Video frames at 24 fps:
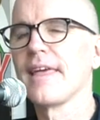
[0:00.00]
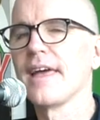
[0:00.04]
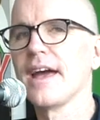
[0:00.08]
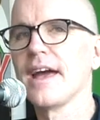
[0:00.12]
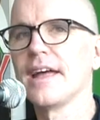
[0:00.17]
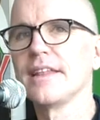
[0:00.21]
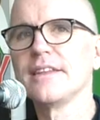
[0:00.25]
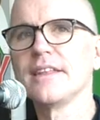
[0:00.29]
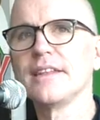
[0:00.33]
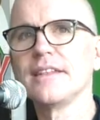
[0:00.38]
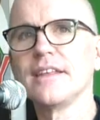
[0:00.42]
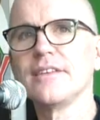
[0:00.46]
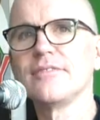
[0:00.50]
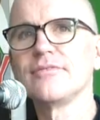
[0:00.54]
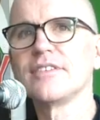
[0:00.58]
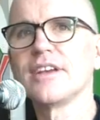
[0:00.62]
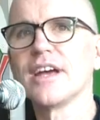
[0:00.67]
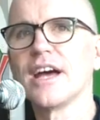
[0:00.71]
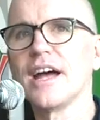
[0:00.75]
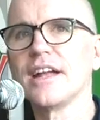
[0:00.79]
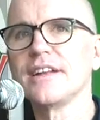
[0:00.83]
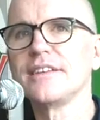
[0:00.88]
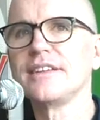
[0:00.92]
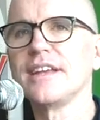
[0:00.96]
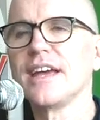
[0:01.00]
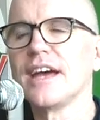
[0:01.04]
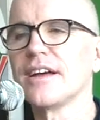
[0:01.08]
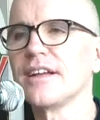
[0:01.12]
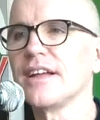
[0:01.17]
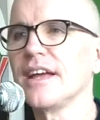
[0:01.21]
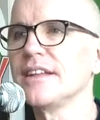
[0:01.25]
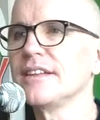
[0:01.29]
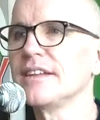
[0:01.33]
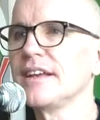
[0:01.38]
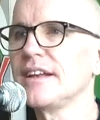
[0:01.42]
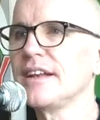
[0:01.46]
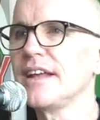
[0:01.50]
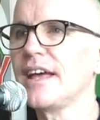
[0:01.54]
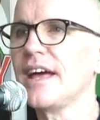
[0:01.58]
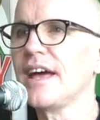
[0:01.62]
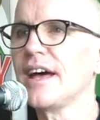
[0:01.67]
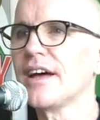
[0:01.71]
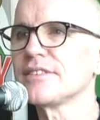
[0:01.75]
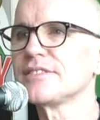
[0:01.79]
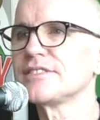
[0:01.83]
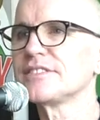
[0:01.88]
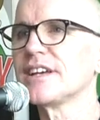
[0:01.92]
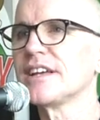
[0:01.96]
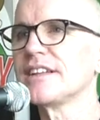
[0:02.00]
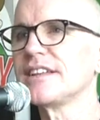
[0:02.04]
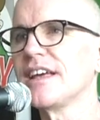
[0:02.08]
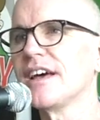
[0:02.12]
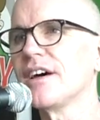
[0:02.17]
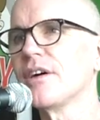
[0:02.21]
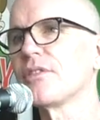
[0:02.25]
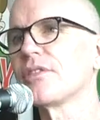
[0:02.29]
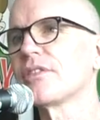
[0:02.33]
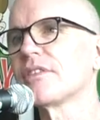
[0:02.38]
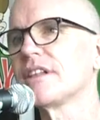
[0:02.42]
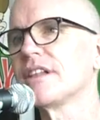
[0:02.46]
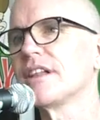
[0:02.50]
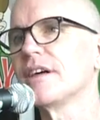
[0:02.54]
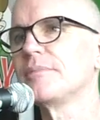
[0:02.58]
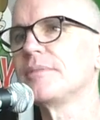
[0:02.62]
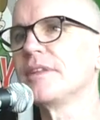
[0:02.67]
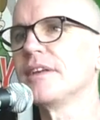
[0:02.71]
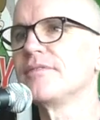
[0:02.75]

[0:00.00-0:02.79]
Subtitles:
And then they've got and then outside the health club,